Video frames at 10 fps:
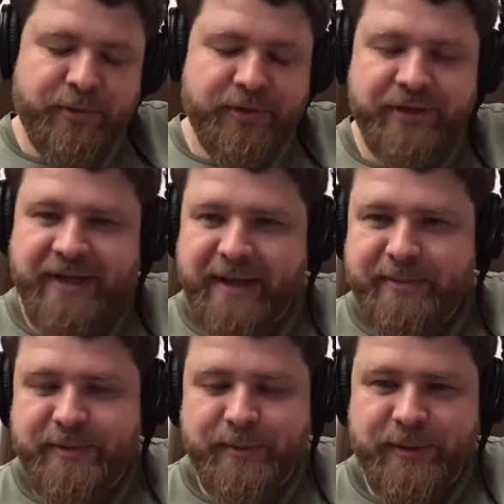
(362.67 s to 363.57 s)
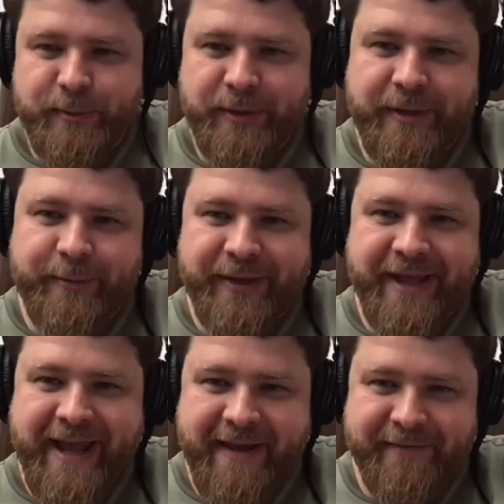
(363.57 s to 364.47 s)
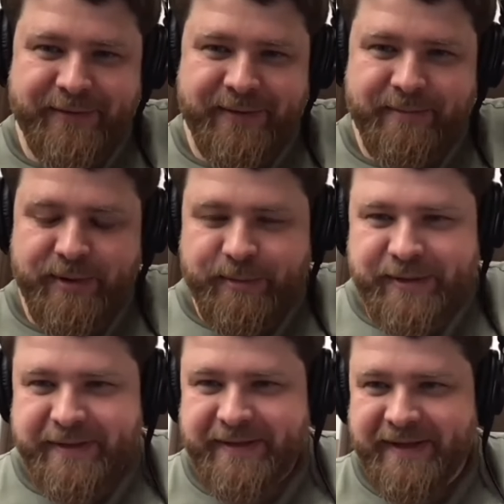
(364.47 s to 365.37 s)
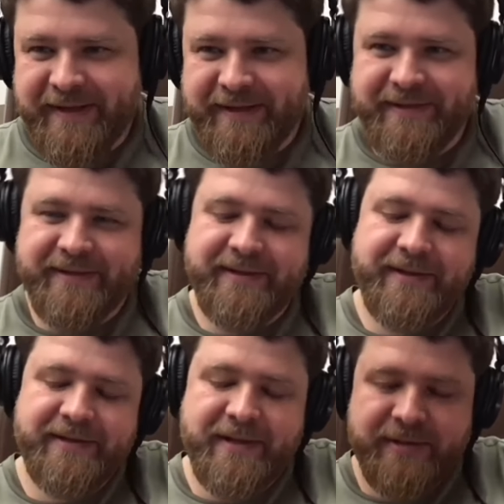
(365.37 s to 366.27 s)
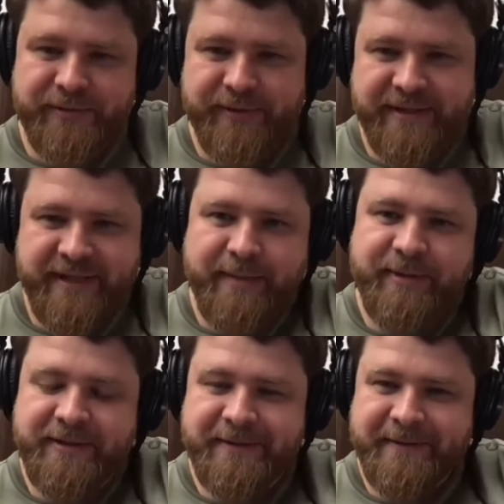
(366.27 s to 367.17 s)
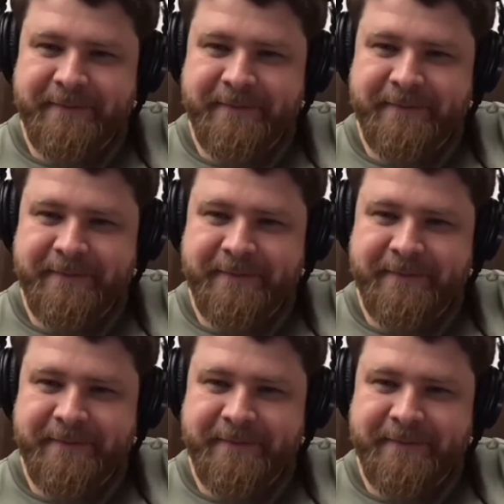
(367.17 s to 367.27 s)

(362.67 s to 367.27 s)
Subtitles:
prototypes or whatever they have on the moment they decide to raise capital.